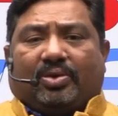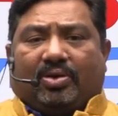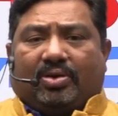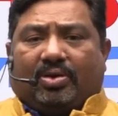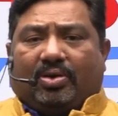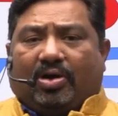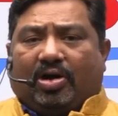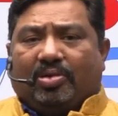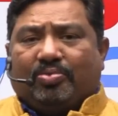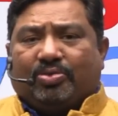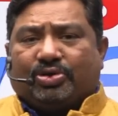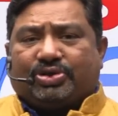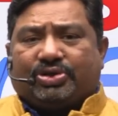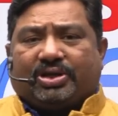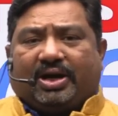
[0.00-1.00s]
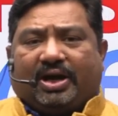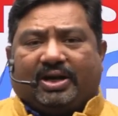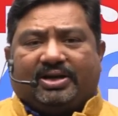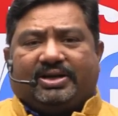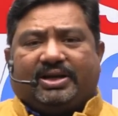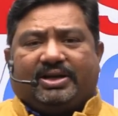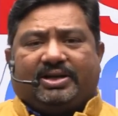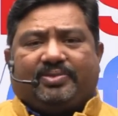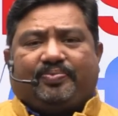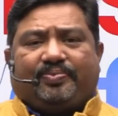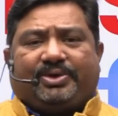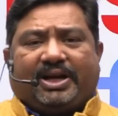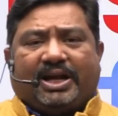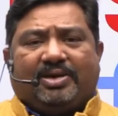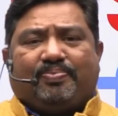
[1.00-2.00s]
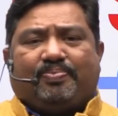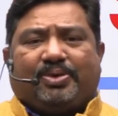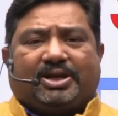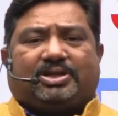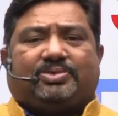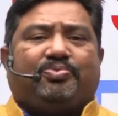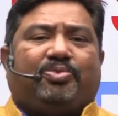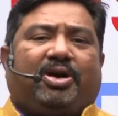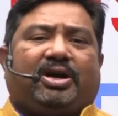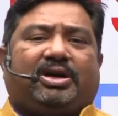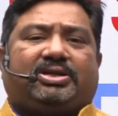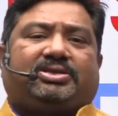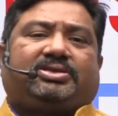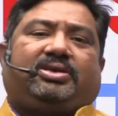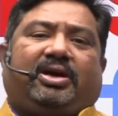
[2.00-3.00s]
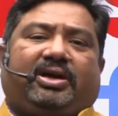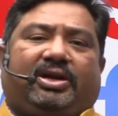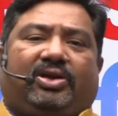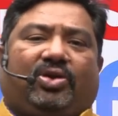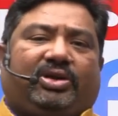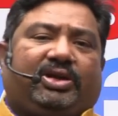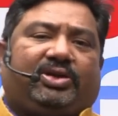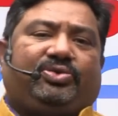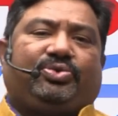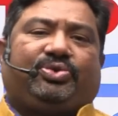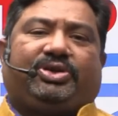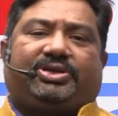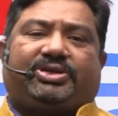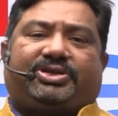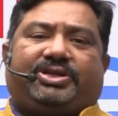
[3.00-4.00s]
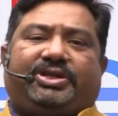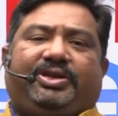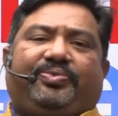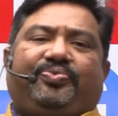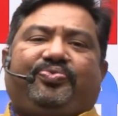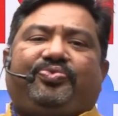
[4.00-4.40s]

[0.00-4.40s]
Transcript: almost 110 plus marks are allotted to history,